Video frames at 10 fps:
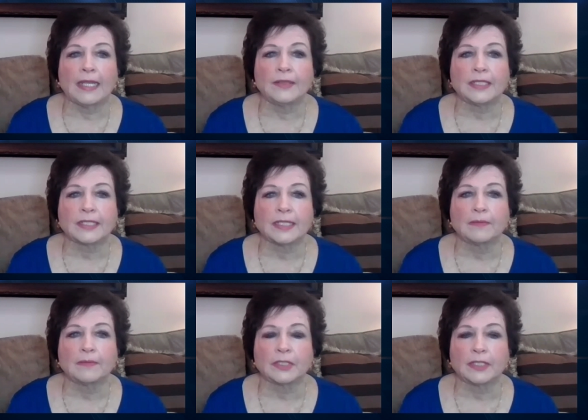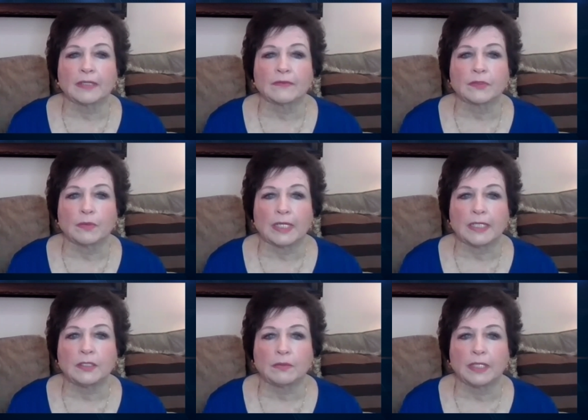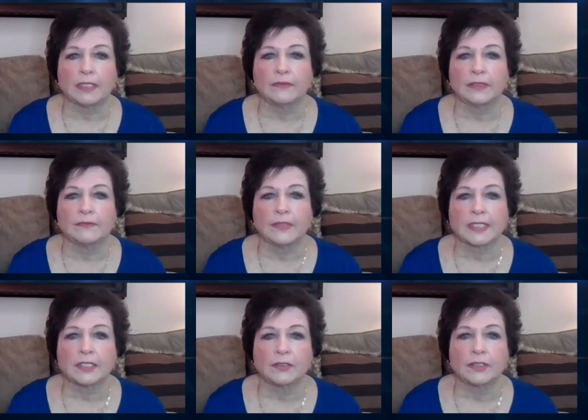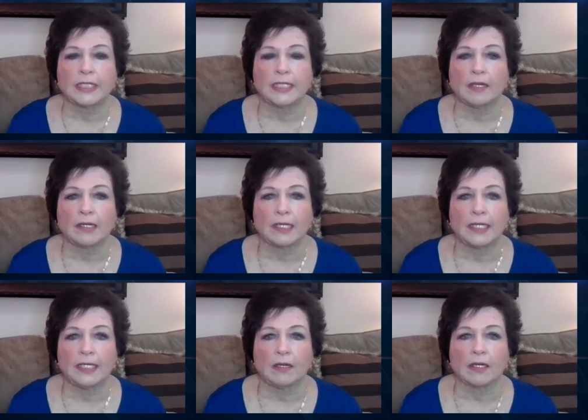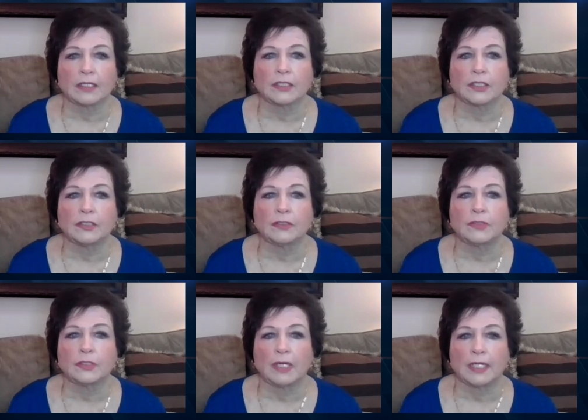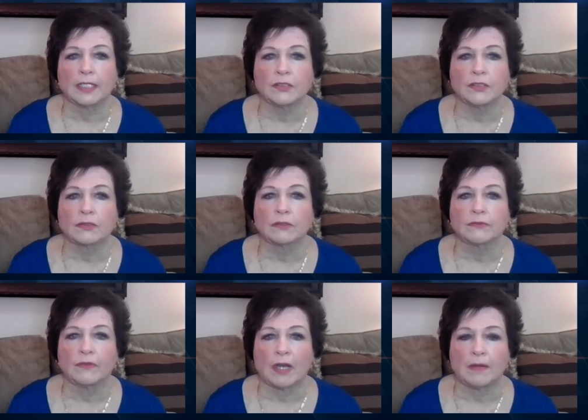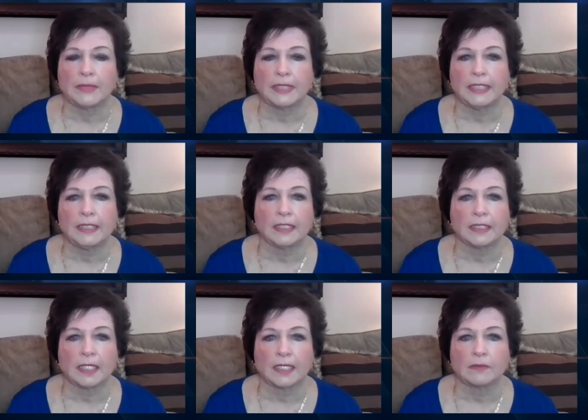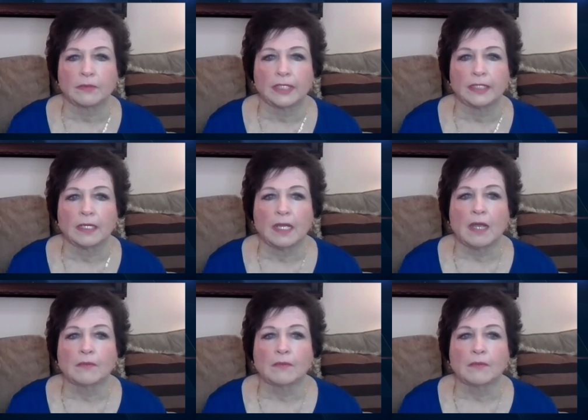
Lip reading: In the summer of 2012, a visit to the ER due to uncontrolled vomiting and diarrhea